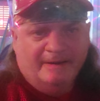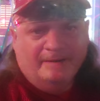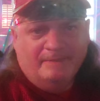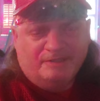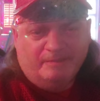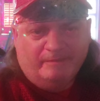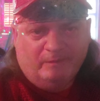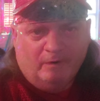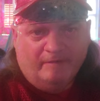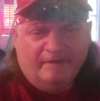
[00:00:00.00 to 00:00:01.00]
I mentioned
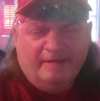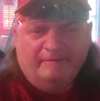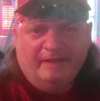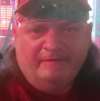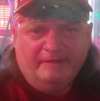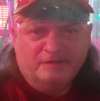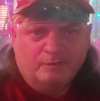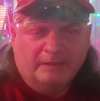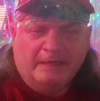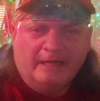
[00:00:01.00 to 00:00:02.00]
before, if it's
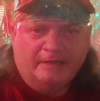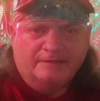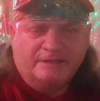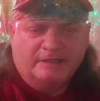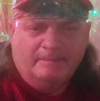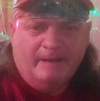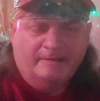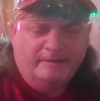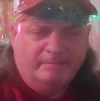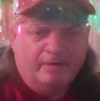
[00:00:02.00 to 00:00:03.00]
really like a
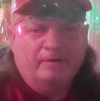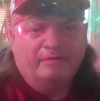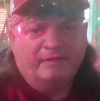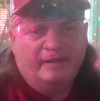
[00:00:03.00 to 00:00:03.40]
telepathic birth,